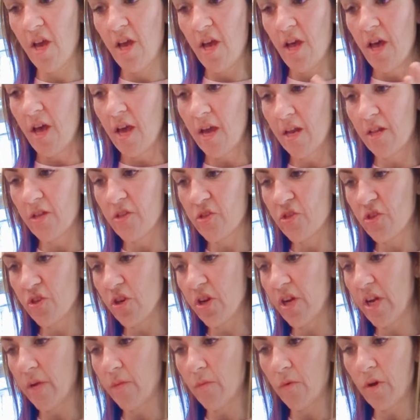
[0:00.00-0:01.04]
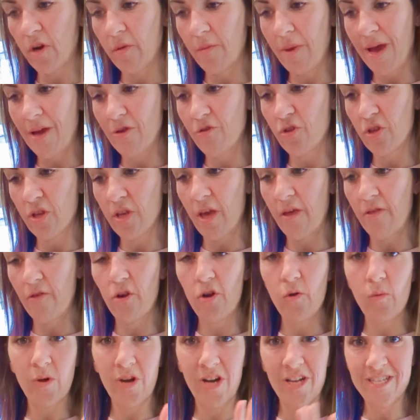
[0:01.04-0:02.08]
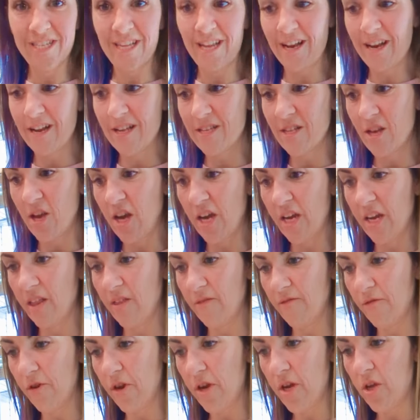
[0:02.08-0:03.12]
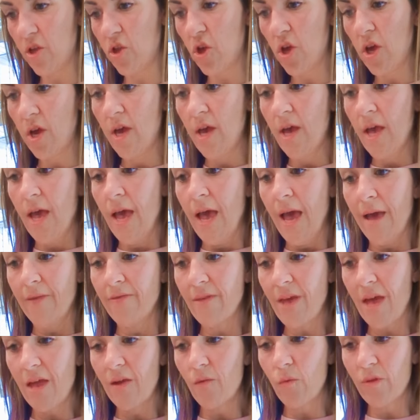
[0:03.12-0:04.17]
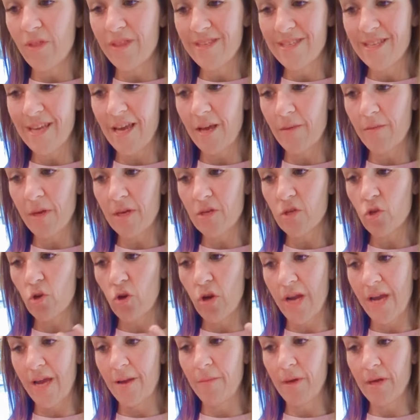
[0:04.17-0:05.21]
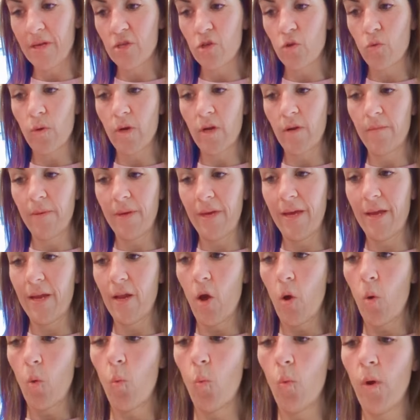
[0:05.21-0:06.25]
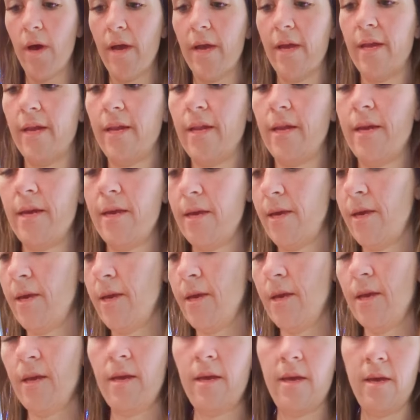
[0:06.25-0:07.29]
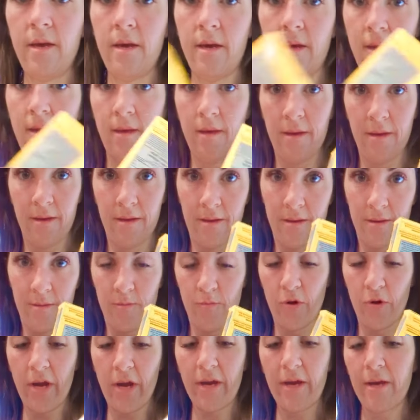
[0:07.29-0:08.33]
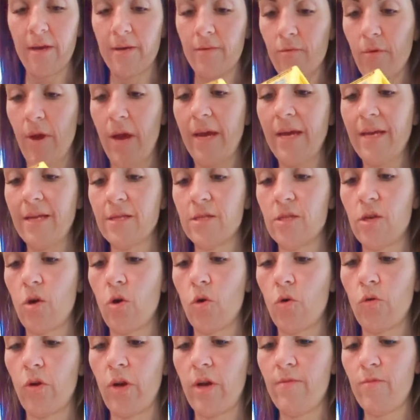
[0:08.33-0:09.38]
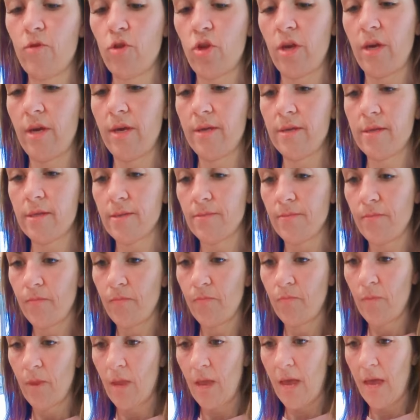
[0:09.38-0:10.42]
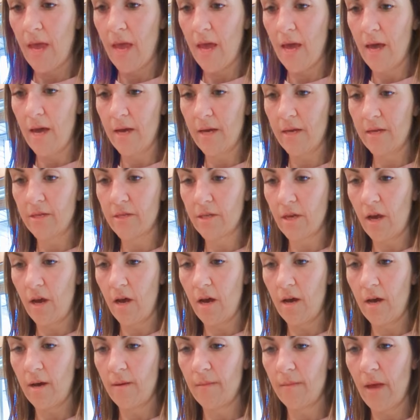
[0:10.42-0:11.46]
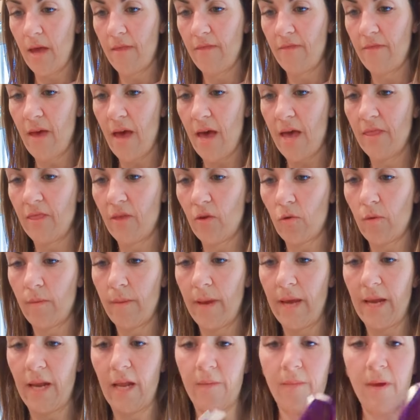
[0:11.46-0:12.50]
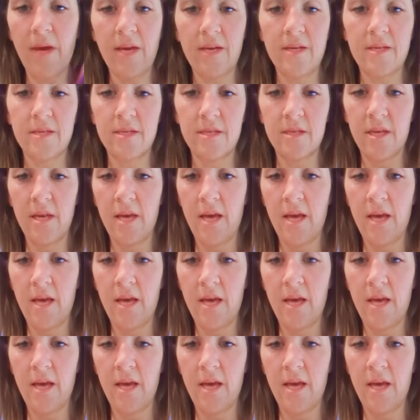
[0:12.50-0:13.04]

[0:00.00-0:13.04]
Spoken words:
I'm gonna stir it, we're gonna mash it together, we're gonna set it aside in the fridge. And then with the stand mixer or hand mixer, we're gonna beat 1 brick, right? So cream cheese and then the remaining mix.